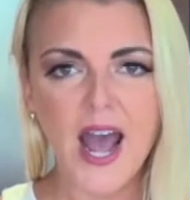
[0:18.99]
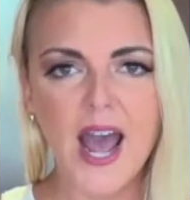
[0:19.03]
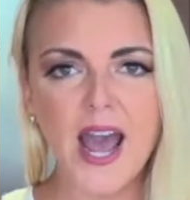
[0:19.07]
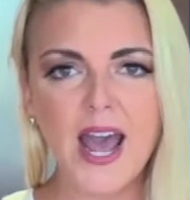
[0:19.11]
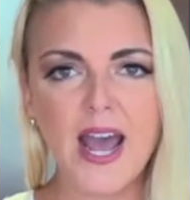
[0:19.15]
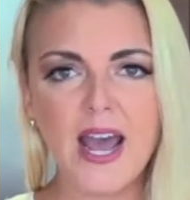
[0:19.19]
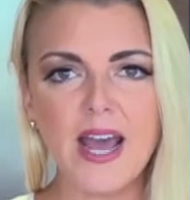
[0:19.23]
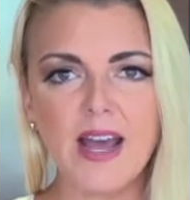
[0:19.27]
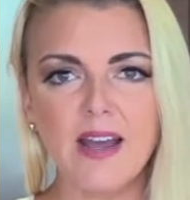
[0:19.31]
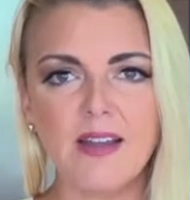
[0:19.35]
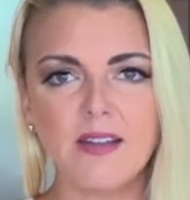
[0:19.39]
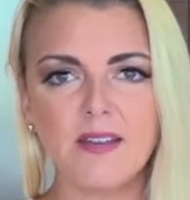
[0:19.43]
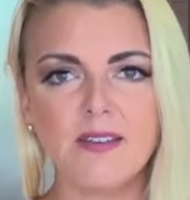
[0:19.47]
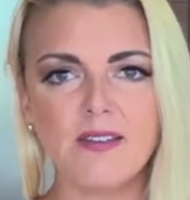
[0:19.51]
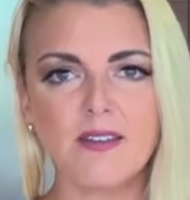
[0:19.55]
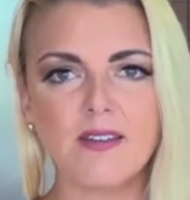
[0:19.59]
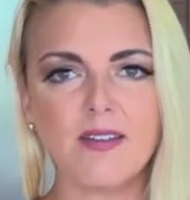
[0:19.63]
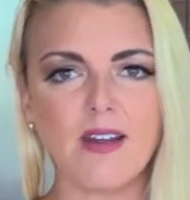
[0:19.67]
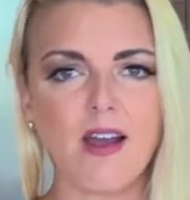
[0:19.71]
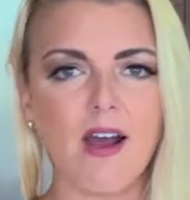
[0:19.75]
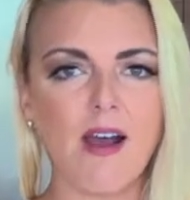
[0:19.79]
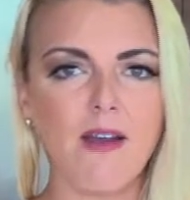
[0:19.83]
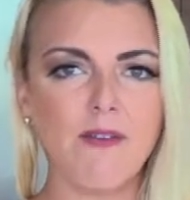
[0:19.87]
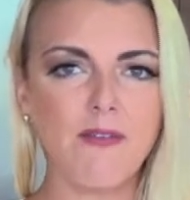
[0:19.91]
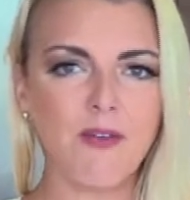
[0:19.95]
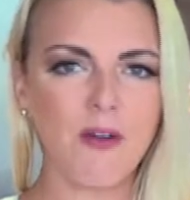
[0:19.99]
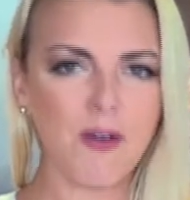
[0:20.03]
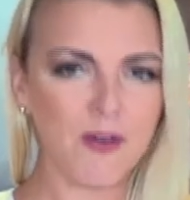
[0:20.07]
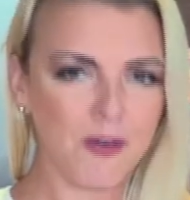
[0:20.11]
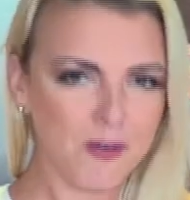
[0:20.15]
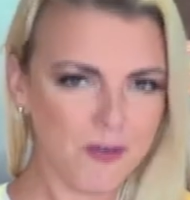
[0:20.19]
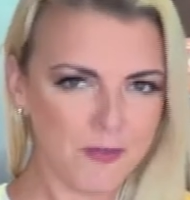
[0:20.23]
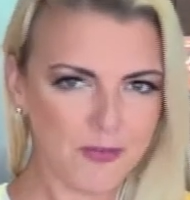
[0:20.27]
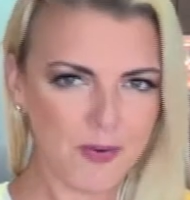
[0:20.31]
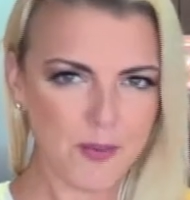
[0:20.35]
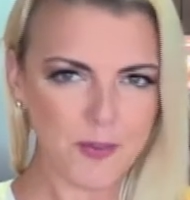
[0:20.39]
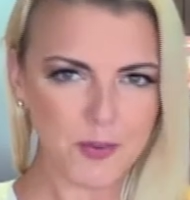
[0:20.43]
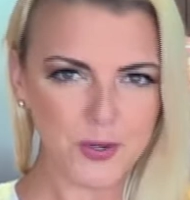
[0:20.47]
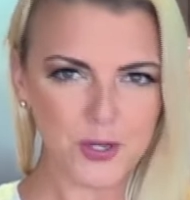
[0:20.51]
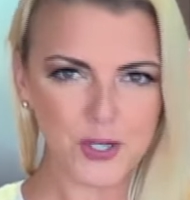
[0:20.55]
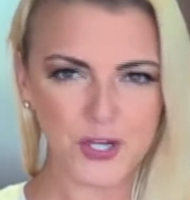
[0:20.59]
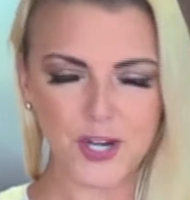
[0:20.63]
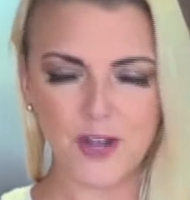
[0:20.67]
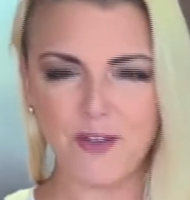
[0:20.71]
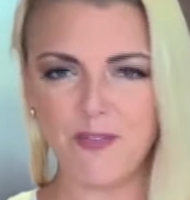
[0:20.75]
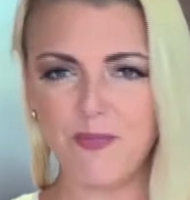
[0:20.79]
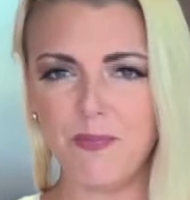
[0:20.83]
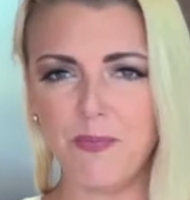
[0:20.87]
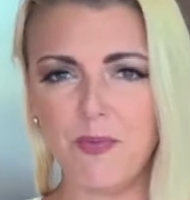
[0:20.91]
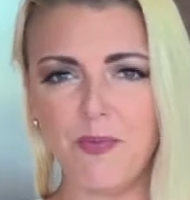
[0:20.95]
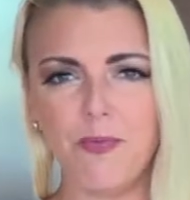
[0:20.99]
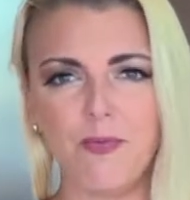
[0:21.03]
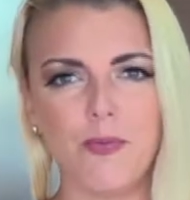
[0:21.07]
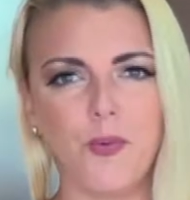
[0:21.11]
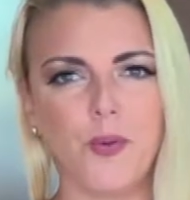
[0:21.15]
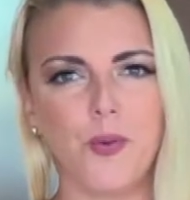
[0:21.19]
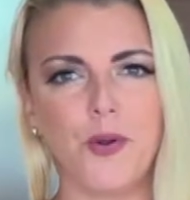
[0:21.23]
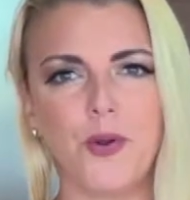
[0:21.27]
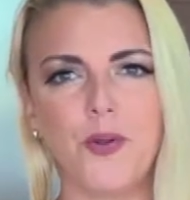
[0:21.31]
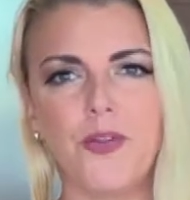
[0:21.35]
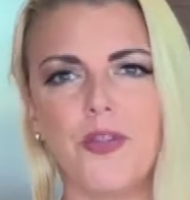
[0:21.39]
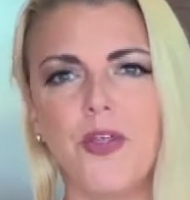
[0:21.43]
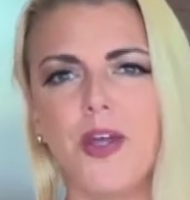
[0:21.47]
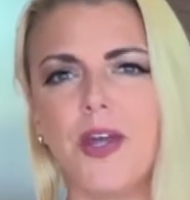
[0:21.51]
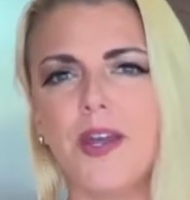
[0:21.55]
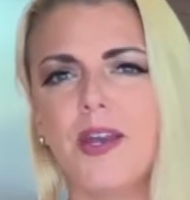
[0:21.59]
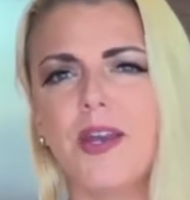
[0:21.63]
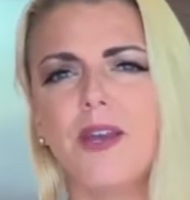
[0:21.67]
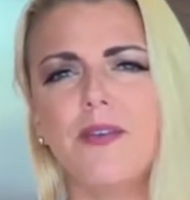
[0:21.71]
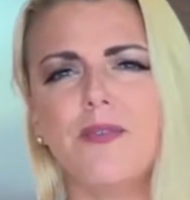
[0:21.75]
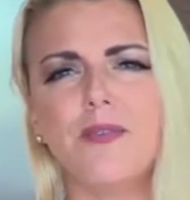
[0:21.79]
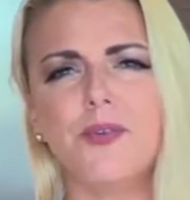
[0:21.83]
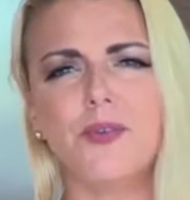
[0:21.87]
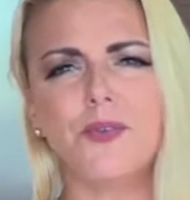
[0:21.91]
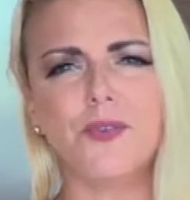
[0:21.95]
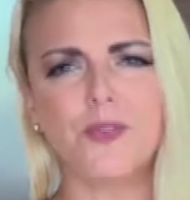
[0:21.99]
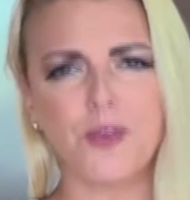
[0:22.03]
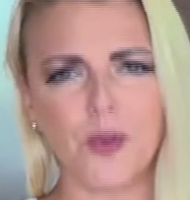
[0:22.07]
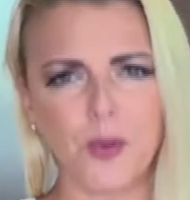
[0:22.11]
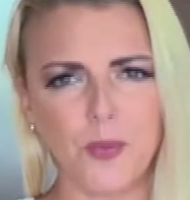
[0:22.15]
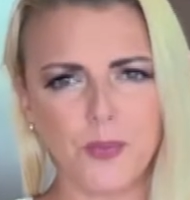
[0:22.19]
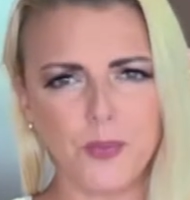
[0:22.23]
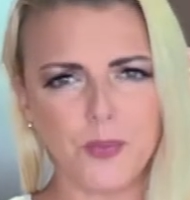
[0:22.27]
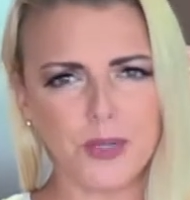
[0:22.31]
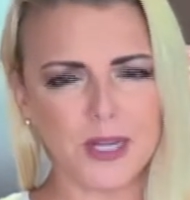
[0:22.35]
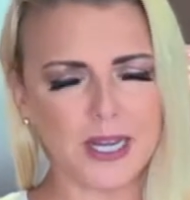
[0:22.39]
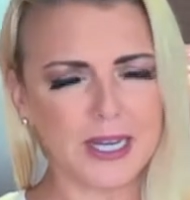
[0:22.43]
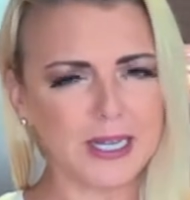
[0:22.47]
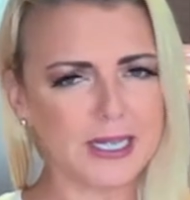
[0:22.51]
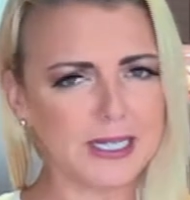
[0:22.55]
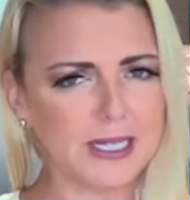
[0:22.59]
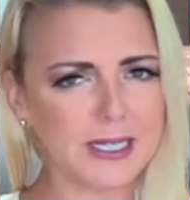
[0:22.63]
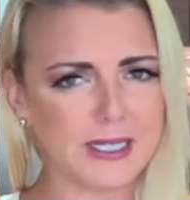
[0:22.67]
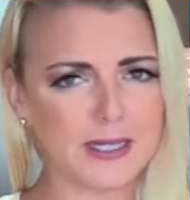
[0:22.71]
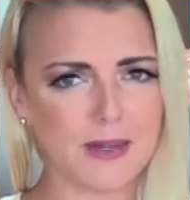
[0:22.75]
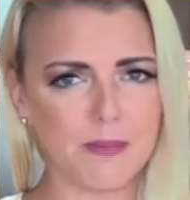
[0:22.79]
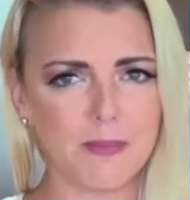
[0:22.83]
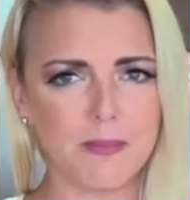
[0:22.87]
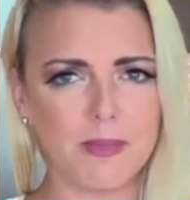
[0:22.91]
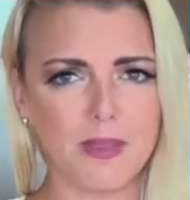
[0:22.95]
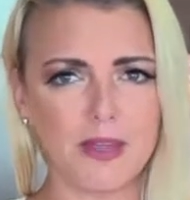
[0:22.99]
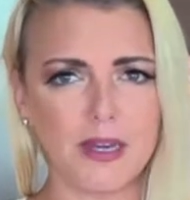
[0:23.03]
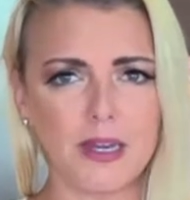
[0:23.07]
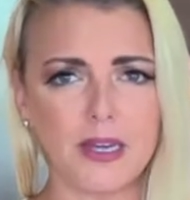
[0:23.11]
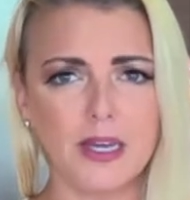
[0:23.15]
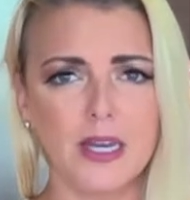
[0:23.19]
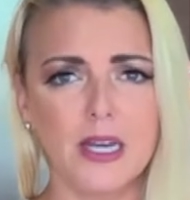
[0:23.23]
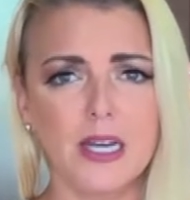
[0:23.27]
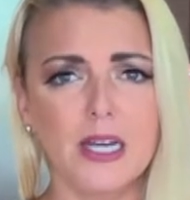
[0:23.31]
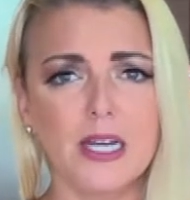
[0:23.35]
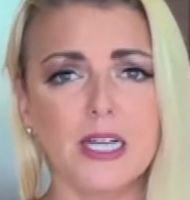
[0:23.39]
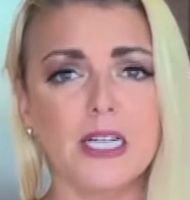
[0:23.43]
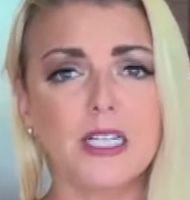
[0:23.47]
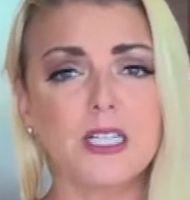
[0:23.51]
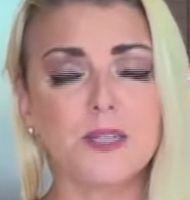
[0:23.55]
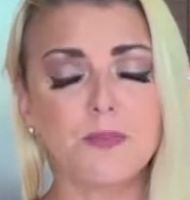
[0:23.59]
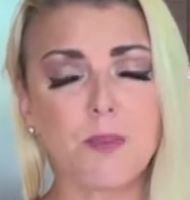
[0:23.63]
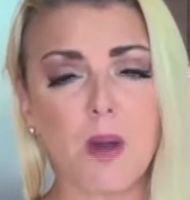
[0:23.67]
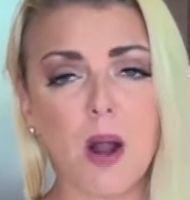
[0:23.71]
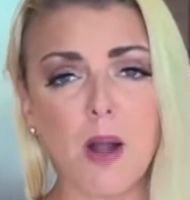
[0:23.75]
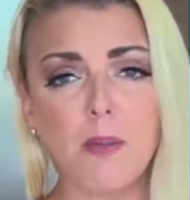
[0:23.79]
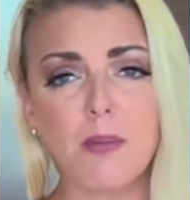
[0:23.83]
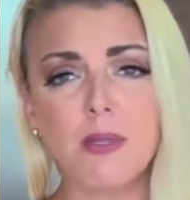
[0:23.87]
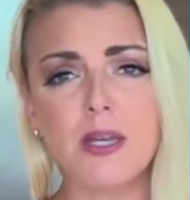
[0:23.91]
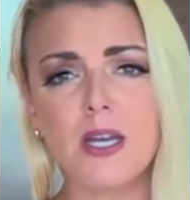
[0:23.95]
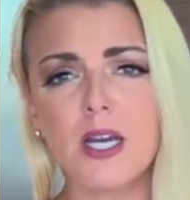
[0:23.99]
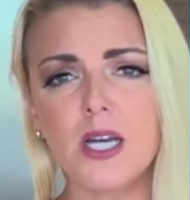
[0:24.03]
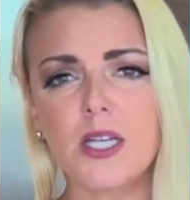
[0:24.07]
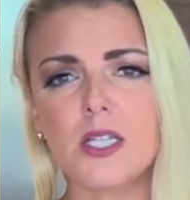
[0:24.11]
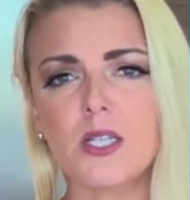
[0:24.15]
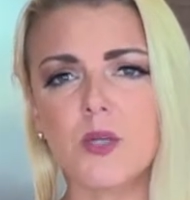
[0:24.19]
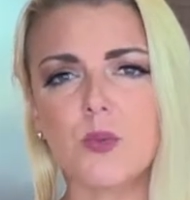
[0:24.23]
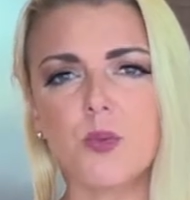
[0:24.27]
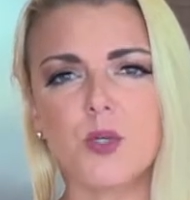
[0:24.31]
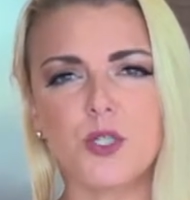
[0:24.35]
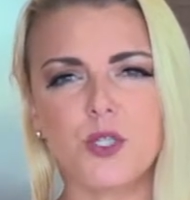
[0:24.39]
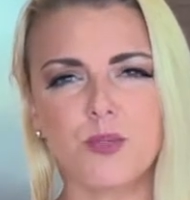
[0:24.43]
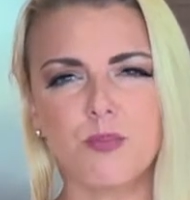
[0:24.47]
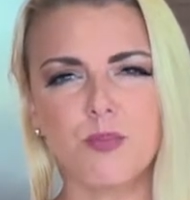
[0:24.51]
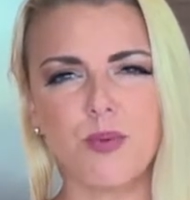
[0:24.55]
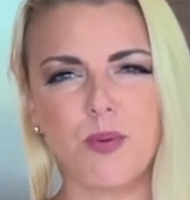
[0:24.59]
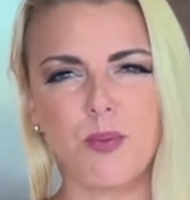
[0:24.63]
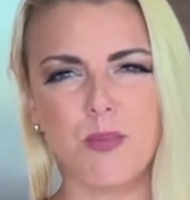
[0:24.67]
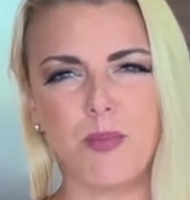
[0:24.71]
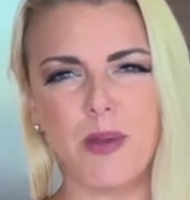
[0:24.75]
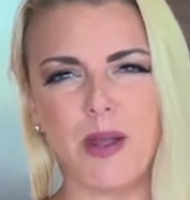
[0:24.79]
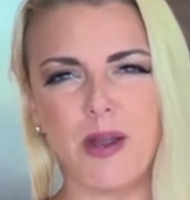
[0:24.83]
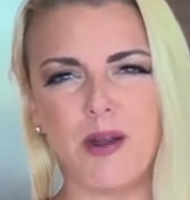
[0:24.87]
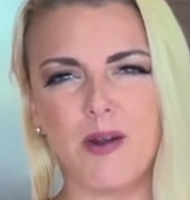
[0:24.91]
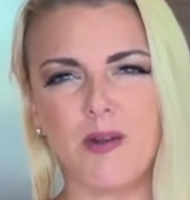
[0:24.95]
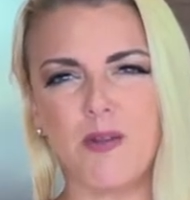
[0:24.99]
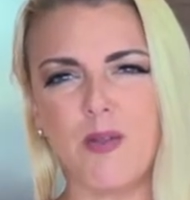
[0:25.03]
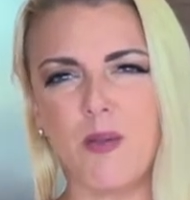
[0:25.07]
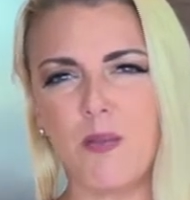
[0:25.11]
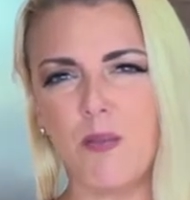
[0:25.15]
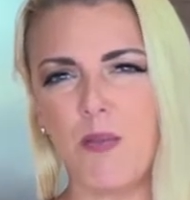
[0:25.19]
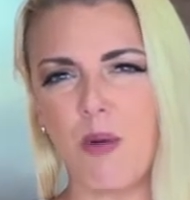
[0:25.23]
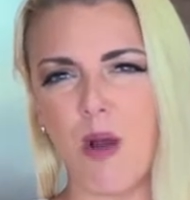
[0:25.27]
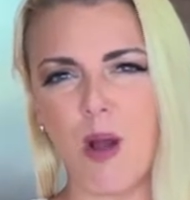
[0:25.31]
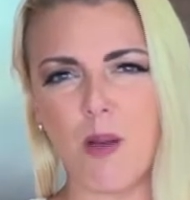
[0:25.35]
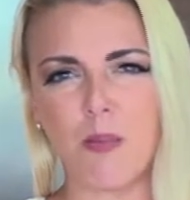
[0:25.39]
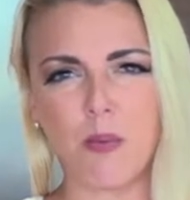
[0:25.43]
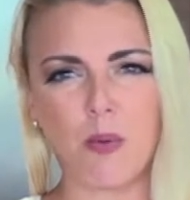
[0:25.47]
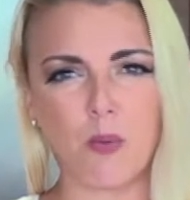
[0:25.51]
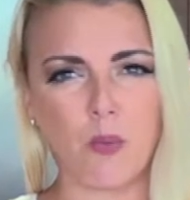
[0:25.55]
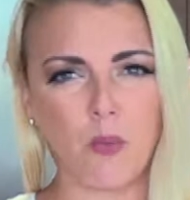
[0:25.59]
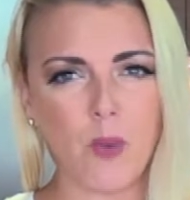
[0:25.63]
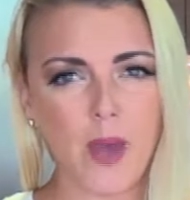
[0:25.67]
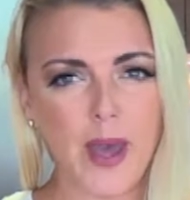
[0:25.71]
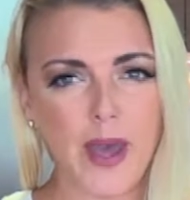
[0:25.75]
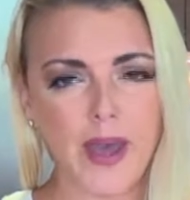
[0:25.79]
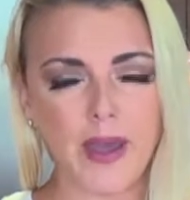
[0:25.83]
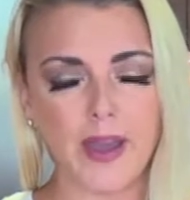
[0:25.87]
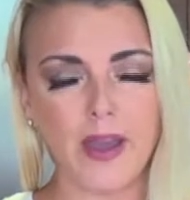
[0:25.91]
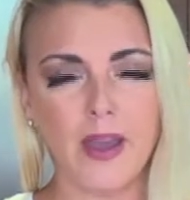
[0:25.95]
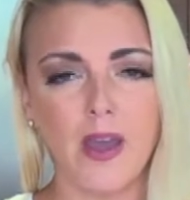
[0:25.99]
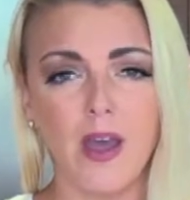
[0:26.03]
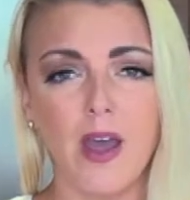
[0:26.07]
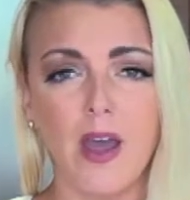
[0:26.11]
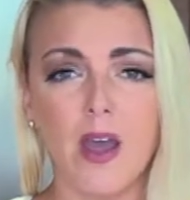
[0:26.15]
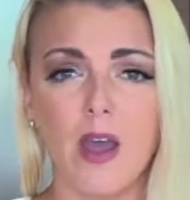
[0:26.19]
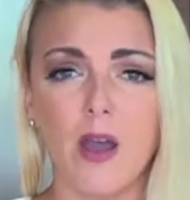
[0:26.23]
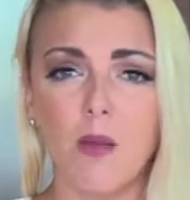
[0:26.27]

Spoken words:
and I've heard from a chef before that if you don't like something, it's probably because it wasn't prepared the proper way.